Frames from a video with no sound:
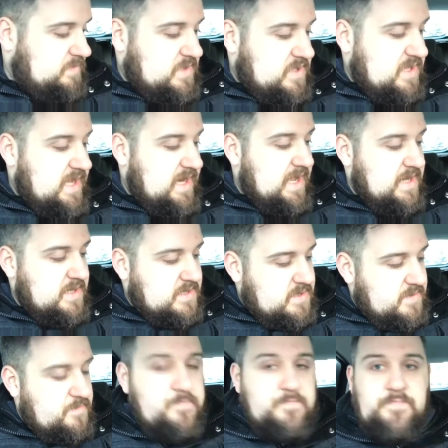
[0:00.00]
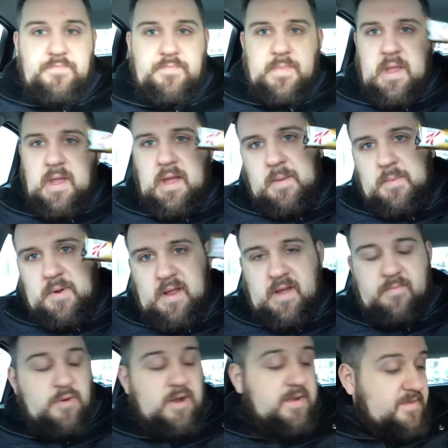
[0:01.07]
to that end, I'm going to
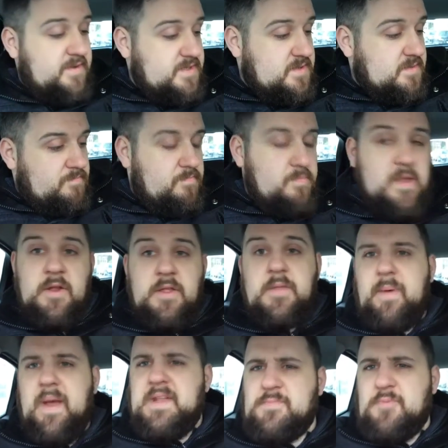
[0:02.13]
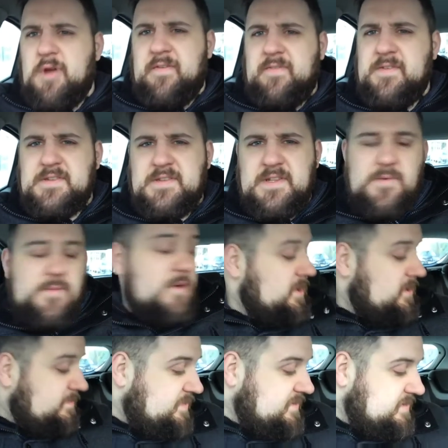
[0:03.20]
have breakfast. They're not the best breakfasts in the
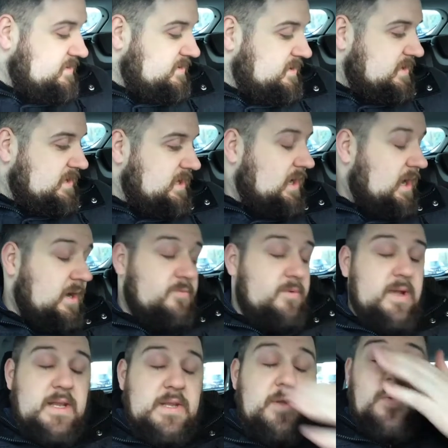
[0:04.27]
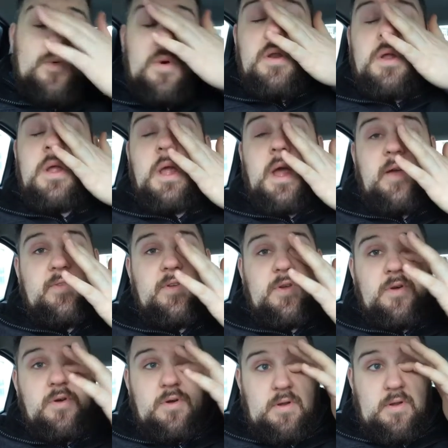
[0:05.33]
world, but I really don't want to have to
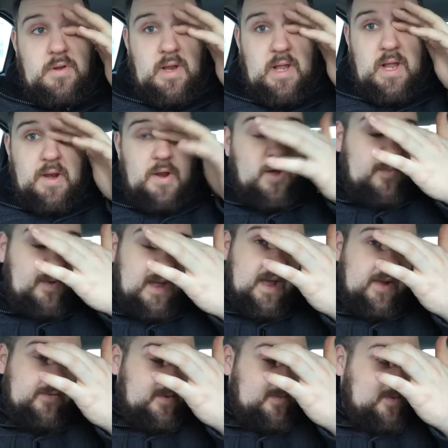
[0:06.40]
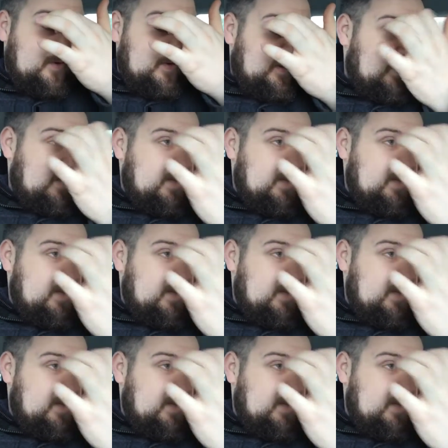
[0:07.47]
cook like an omelette every morning.